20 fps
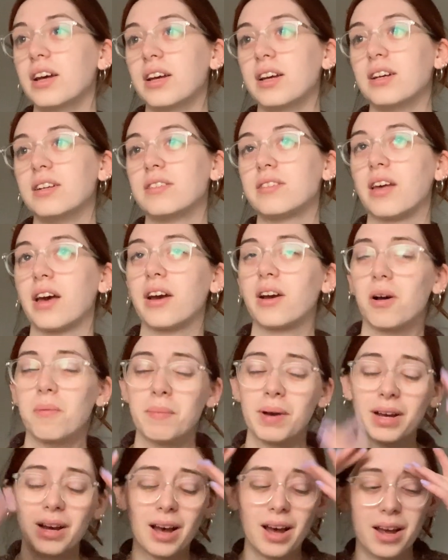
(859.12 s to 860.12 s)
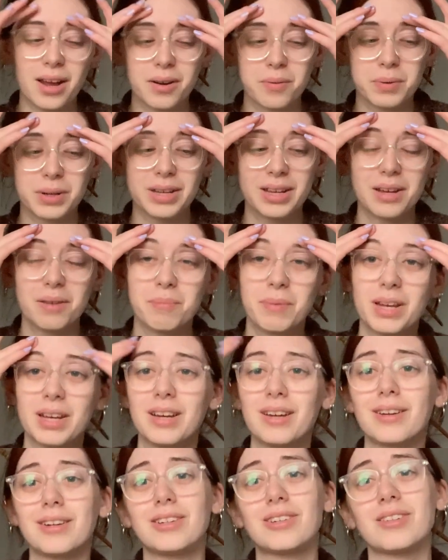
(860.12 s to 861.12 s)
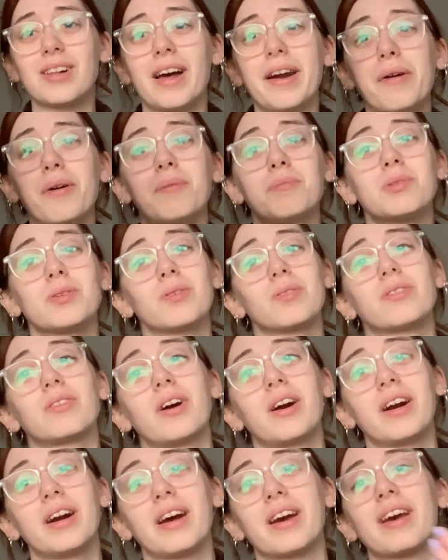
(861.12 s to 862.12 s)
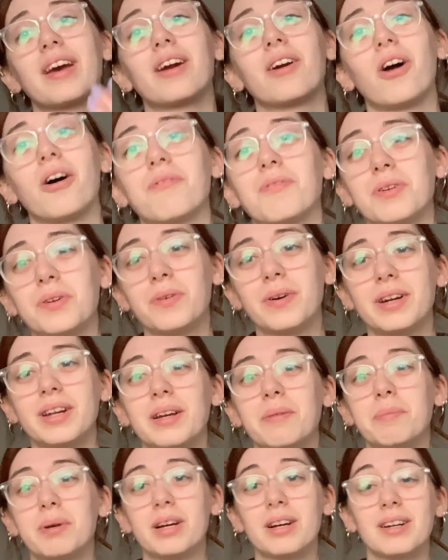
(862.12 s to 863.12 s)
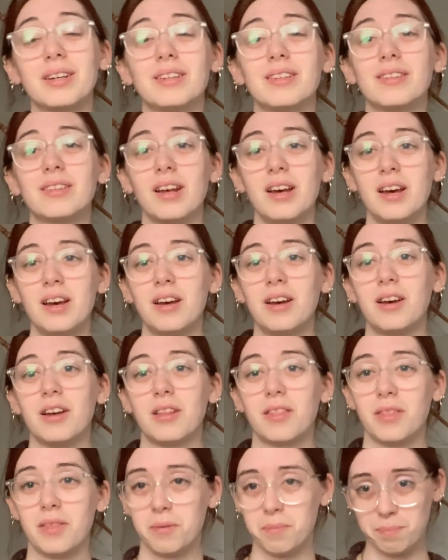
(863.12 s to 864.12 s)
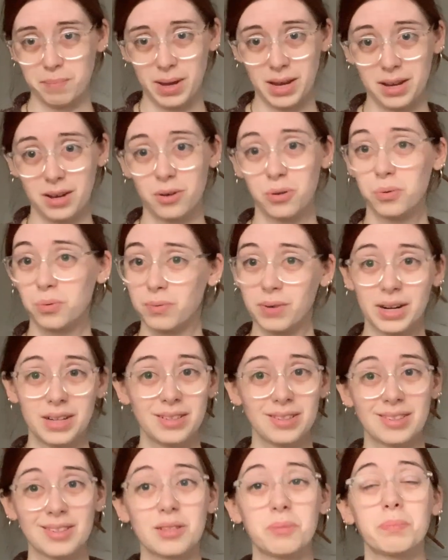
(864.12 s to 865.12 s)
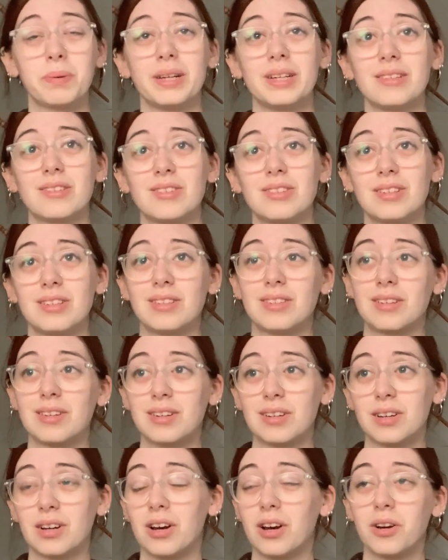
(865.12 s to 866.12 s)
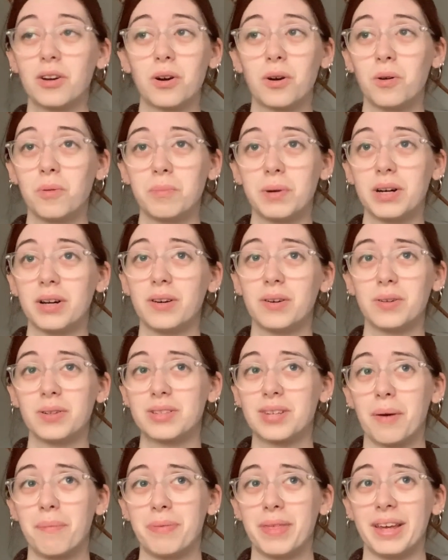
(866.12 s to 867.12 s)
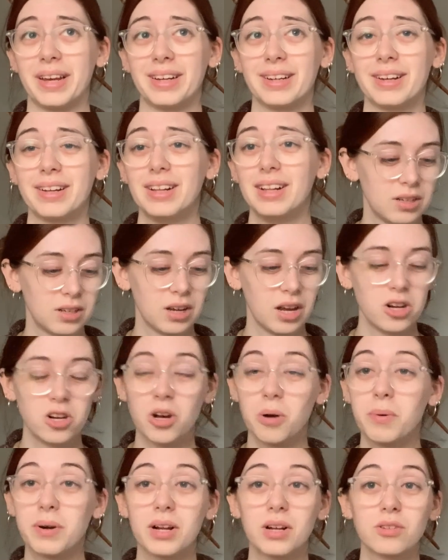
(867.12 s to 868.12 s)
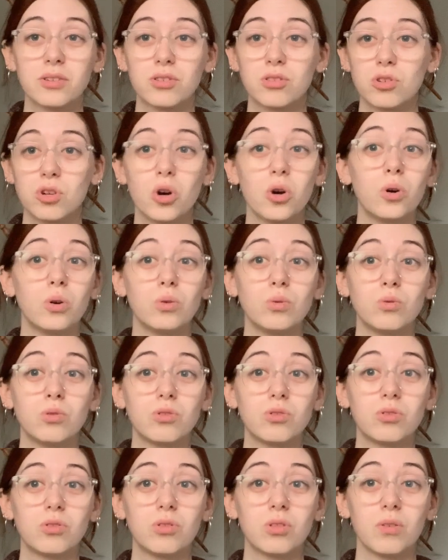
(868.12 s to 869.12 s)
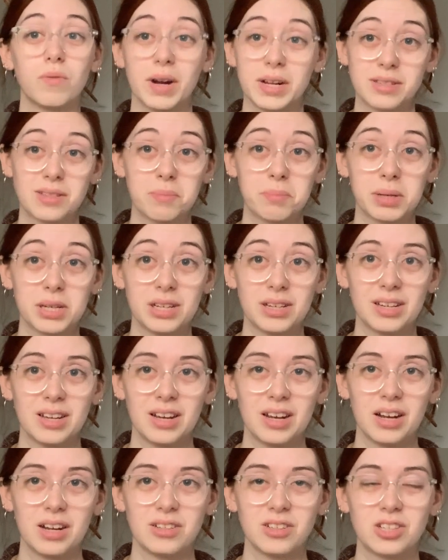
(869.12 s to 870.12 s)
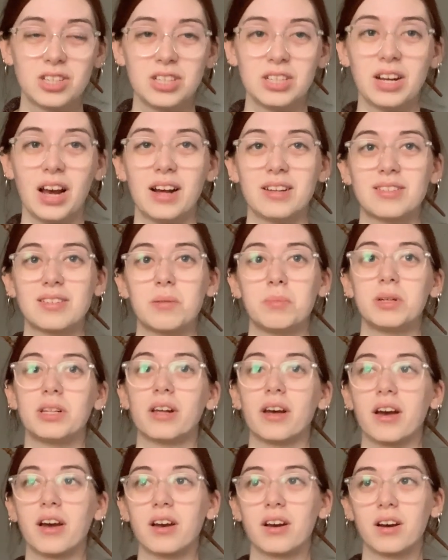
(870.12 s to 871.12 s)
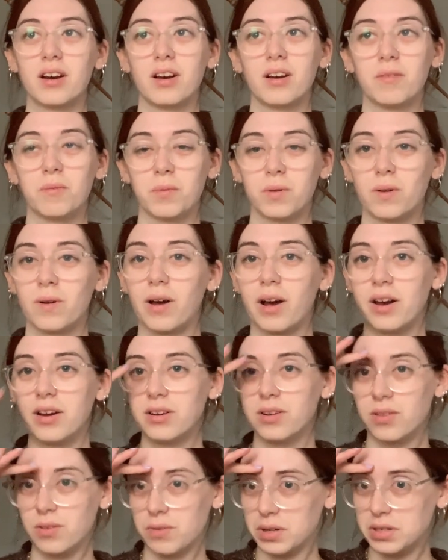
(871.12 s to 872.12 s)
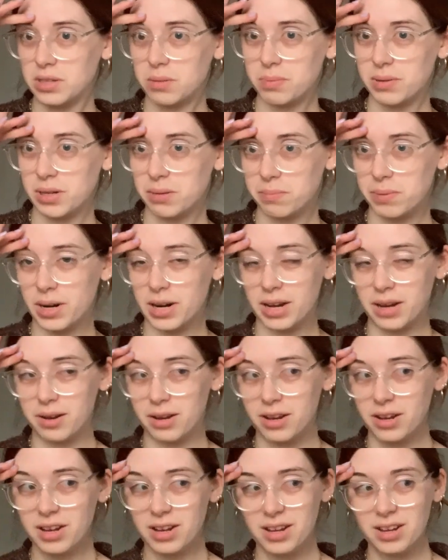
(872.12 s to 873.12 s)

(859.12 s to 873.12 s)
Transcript: is like, oh my god, we can't make any gelato, I'm so sorry, I can't offer you any because the man who runs this place is in a coma or something, and no one else knows the recipe, and she has to be like, well, I know the recipe, but I